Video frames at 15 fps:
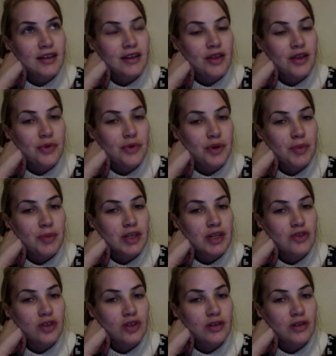3
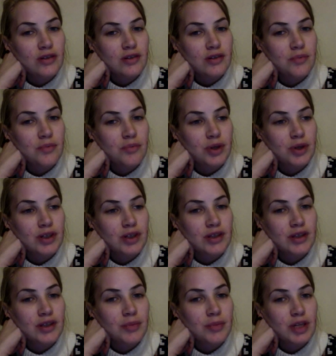peaches, but
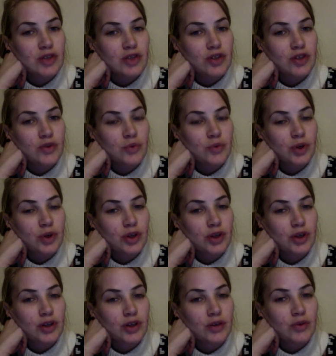the peaches were
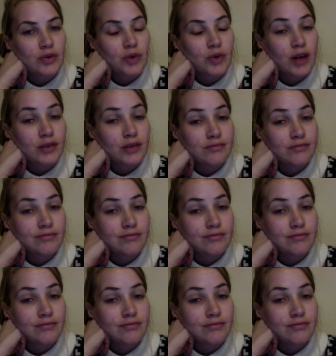rotten.